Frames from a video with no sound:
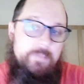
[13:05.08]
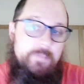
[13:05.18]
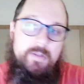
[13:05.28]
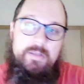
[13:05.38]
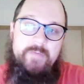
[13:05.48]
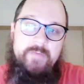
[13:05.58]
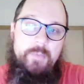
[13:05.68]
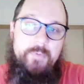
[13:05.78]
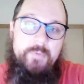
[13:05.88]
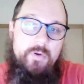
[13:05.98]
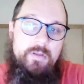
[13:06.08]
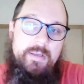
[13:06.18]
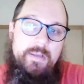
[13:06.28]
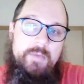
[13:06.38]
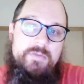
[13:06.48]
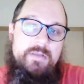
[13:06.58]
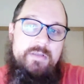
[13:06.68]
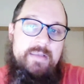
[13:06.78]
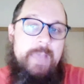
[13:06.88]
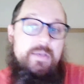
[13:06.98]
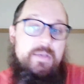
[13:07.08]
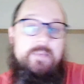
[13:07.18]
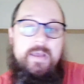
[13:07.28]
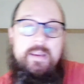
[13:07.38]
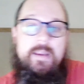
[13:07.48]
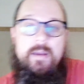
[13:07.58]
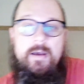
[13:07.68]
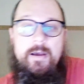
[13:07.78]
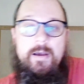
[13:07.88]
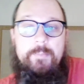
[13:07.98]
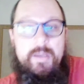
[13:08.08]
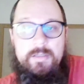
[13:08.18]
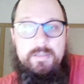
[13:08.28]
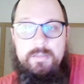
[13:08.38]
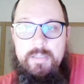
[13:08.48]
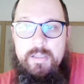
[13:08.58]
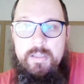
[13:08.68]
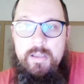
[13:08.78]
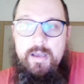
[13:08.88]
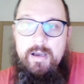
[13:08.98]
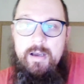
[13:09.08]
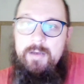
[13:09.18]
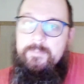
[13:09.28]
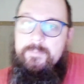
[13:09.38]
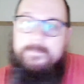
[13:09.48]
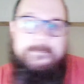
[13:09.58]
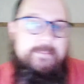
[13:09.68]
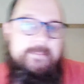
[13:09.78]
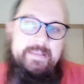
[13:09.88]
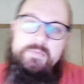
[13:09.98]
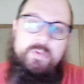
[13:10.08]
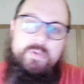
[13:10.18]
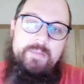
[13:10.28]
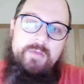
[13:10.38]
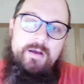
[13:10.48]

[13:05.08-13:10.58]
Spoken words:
on building the developer portal, and he was nominated by Michael. He's really